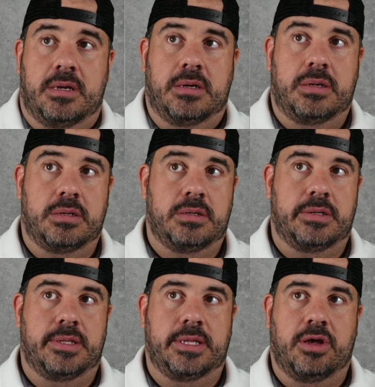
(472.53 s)

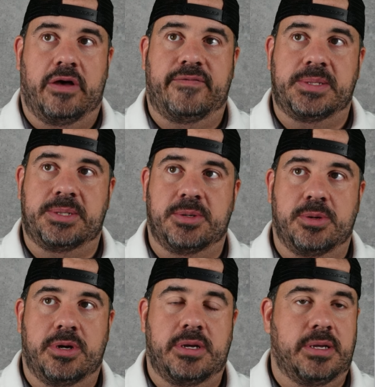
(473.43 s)
Oh, the offenses
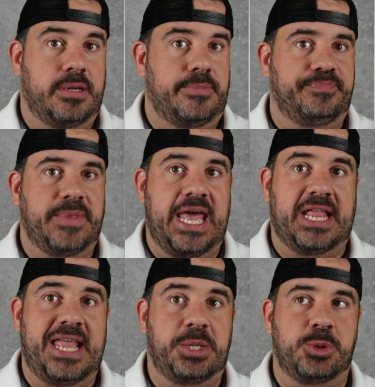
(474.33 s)
are
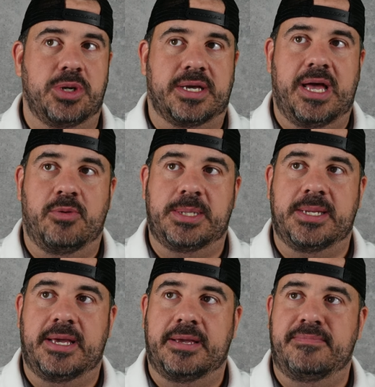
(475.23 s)
electric, I would
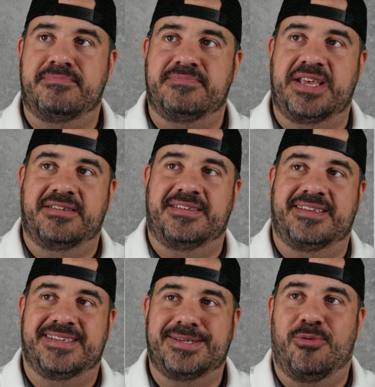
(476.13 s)
say.
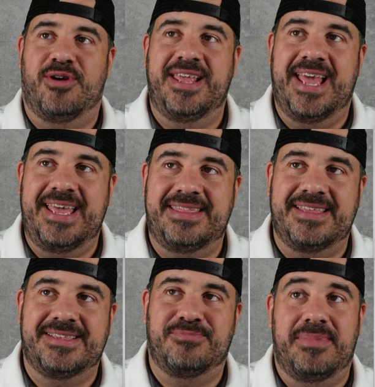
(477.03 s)
28th
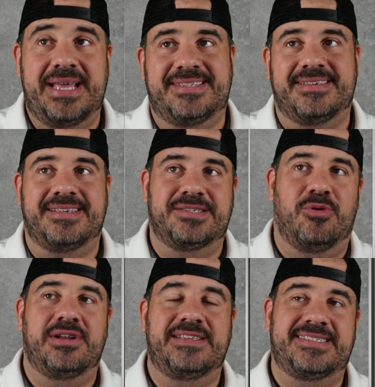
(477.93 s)
and basically
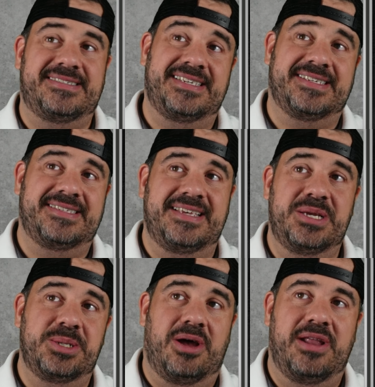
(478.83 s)

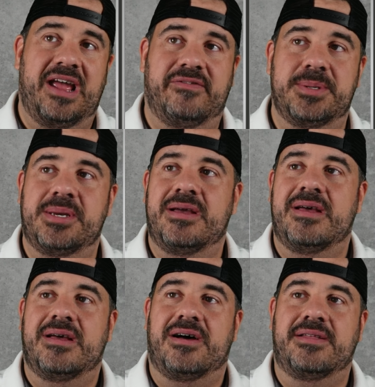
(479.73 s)
26-ish on average
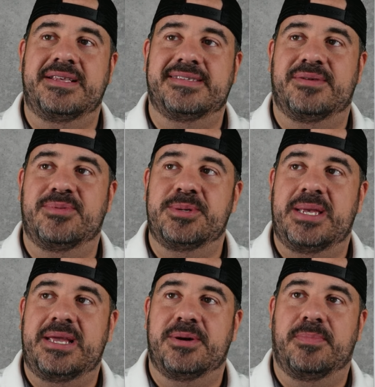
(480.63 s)
on these numbers.
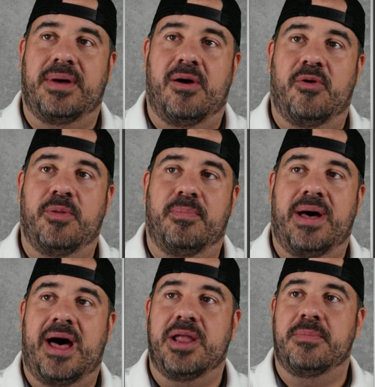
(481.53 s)
They are both
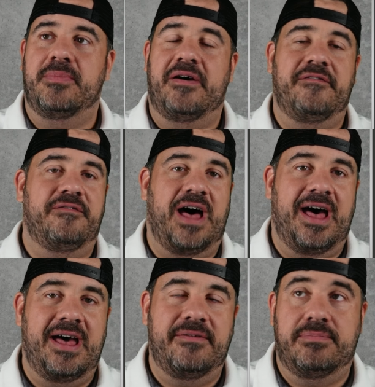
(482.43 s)
bottom
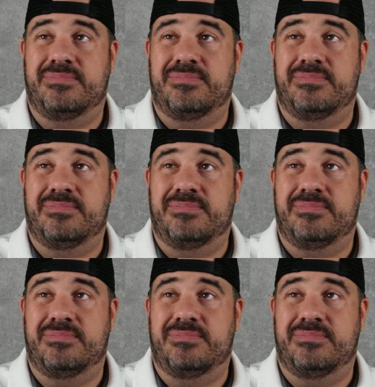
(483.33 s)
five.